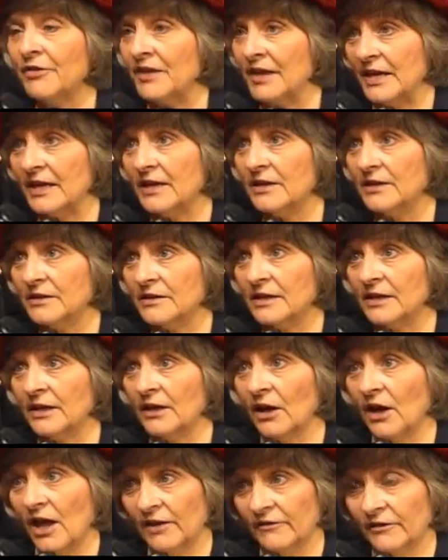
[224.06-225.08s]
think, and
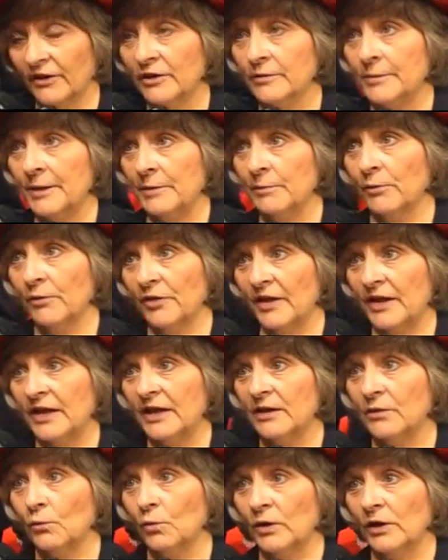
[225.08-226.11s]
a lot of other people
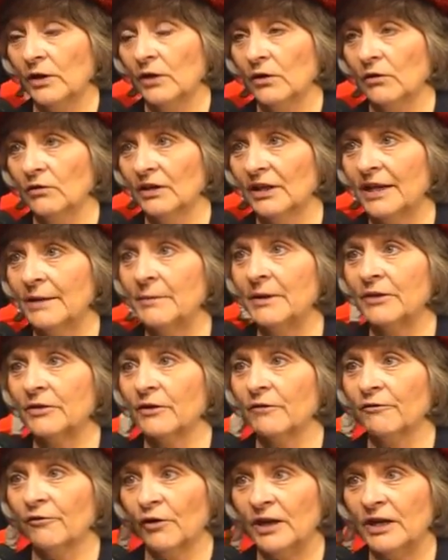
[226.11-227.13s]
think, will limit
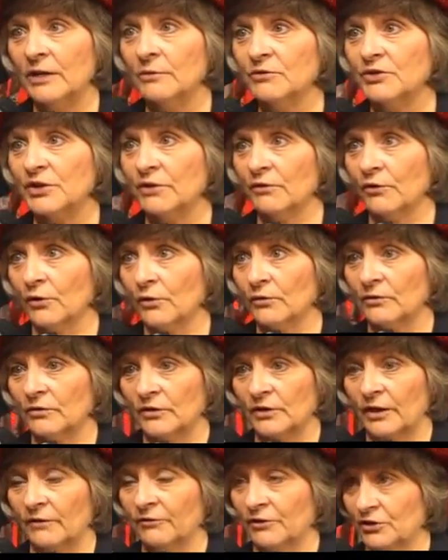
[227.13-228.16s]
the freedoms of
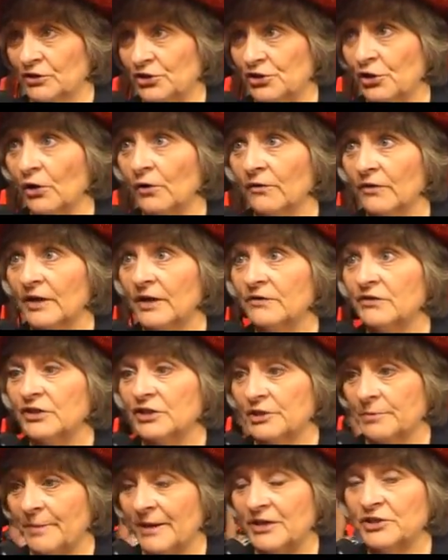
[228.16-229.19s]
conservatives,
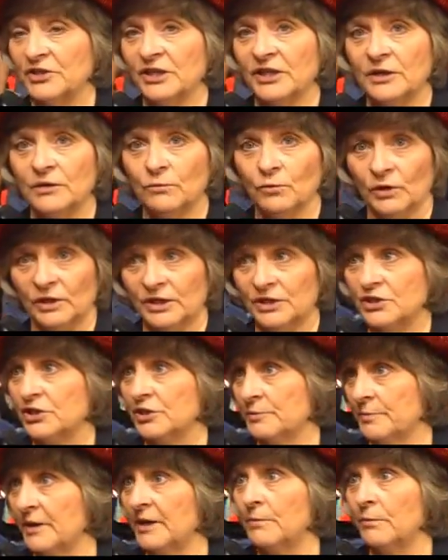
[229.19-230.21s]
especially
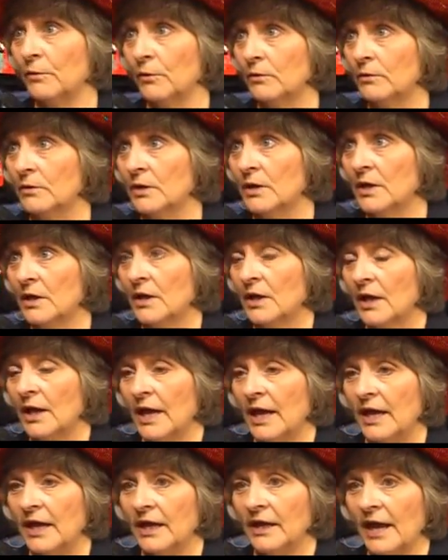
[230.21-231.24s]
religious people.
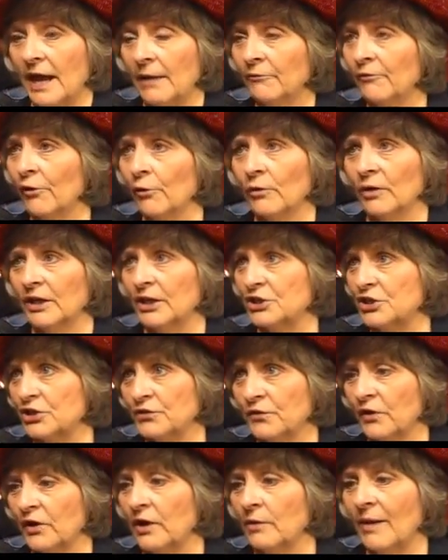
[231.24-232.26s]
And I'm for
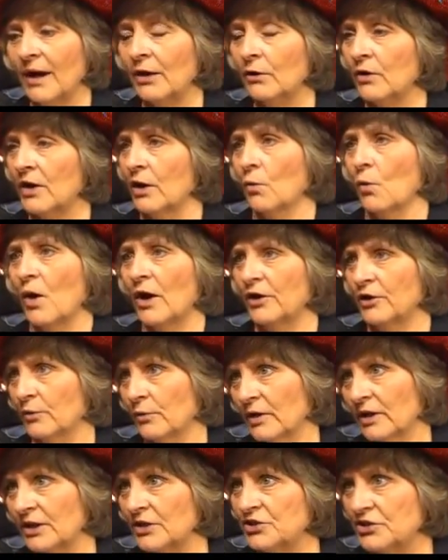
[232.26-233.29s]
religious freedom. I don't care what your
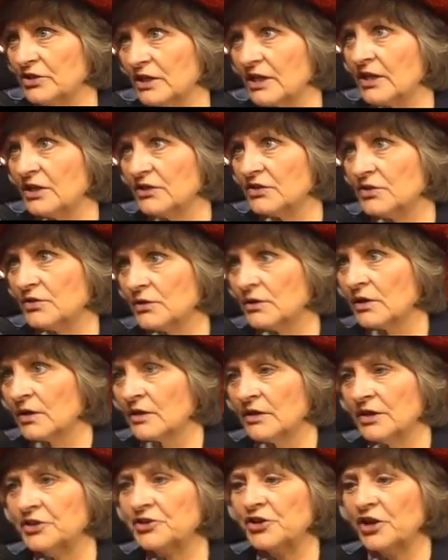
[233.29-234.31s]
religion is.
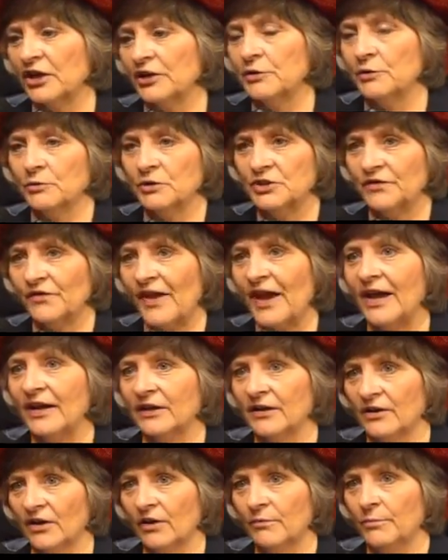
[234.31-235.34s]
This country was
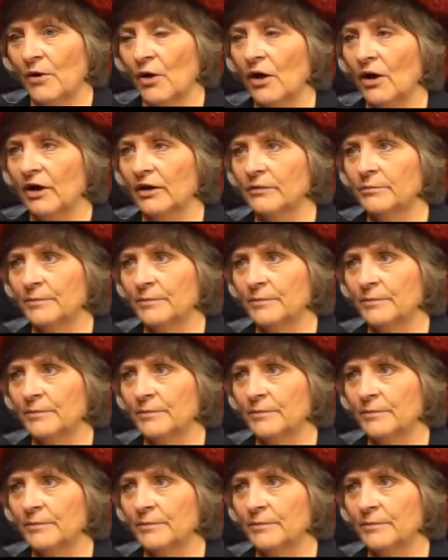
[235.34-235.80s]
founded upon